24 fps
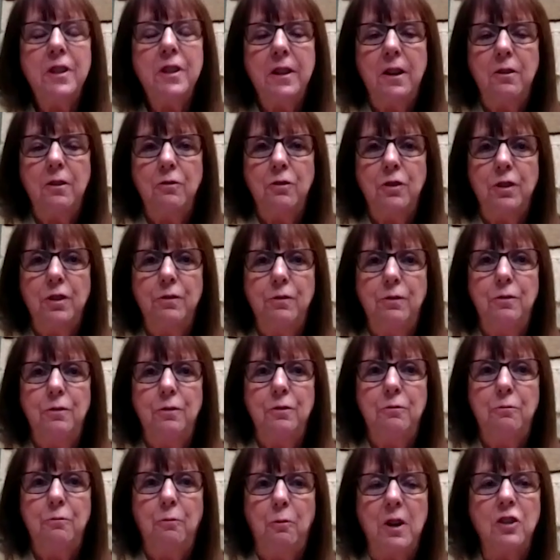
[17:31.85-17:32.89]
go
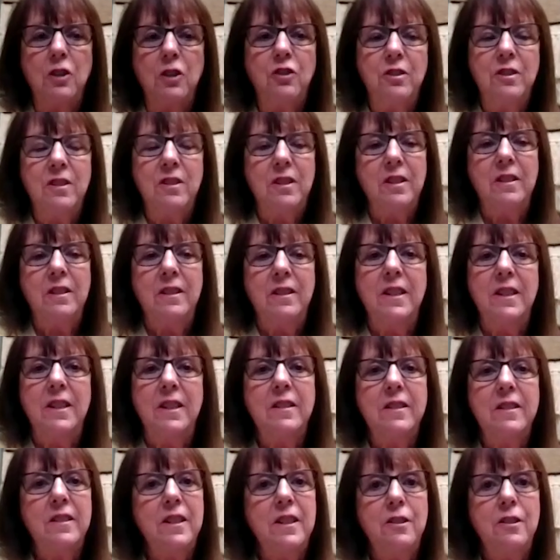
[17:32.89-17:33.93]
to Washington
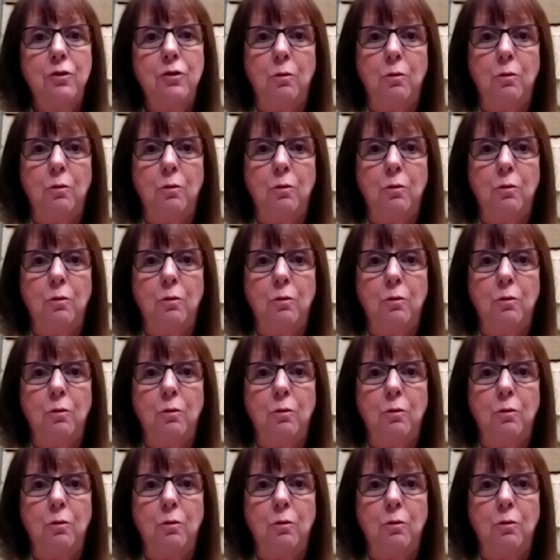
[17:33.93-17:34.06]
D.C.